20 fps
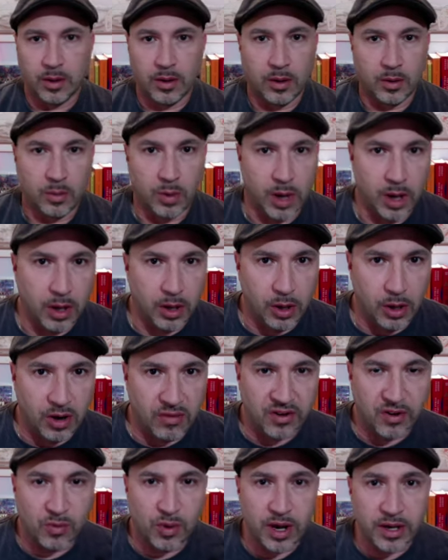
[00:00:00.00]
Well, hello
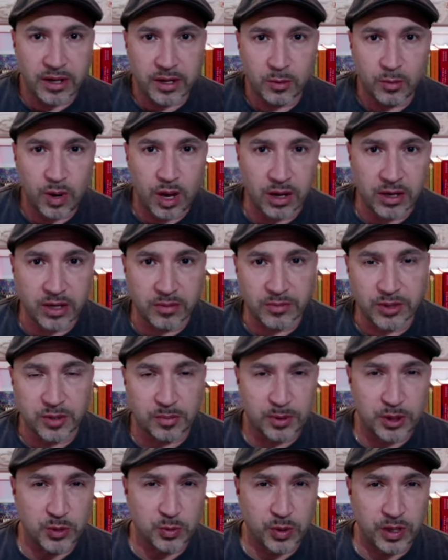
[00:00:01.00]
everyone and welcome to
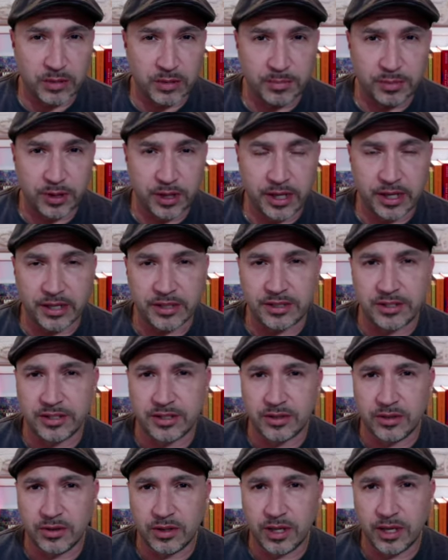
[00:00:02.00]

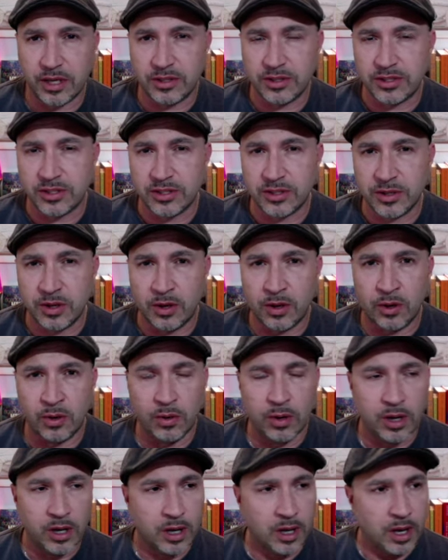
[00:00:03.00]
Betweenplays. Okay, so
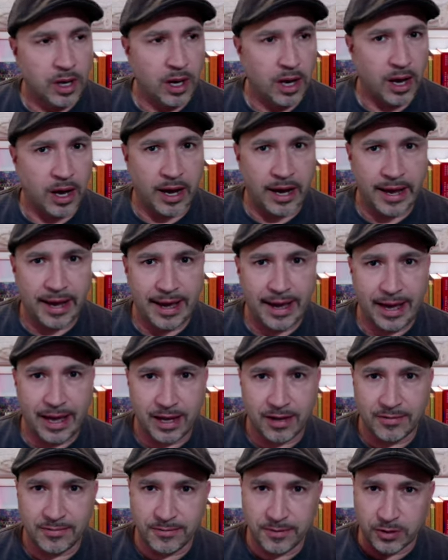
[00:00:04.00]
I
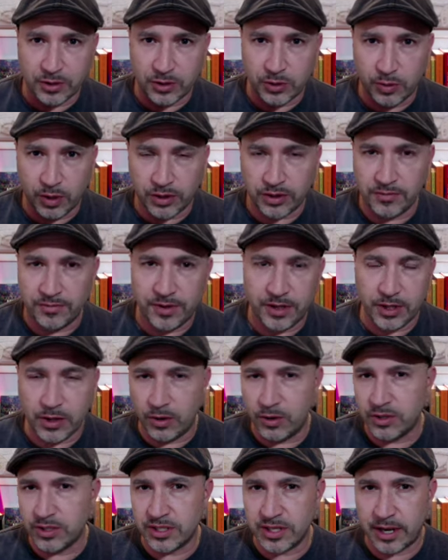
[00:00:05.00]
have two other
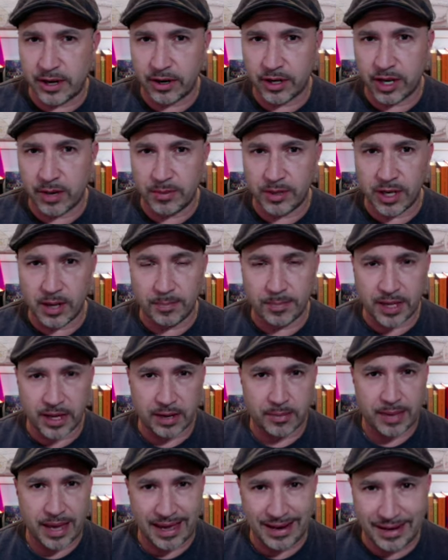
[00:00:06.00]
videos that are coming up that
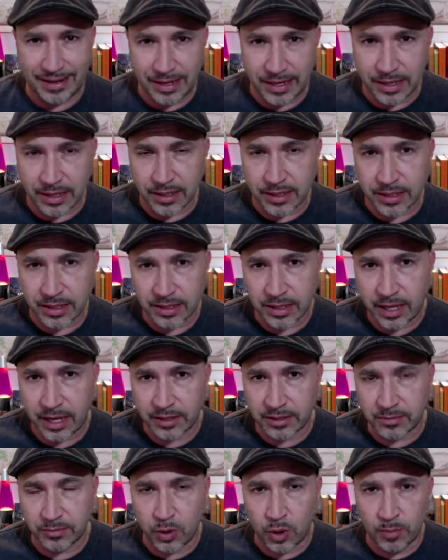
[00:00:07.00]
I'm editing at
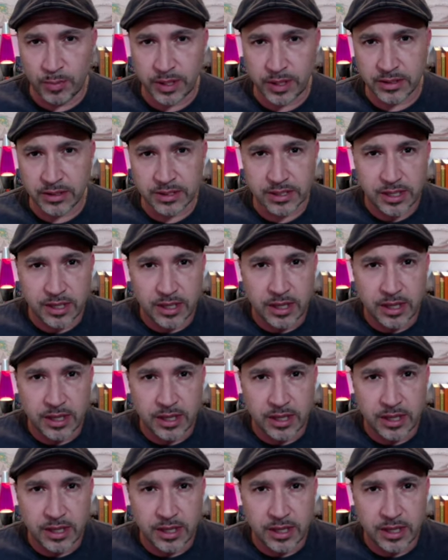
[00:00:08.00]
the moment.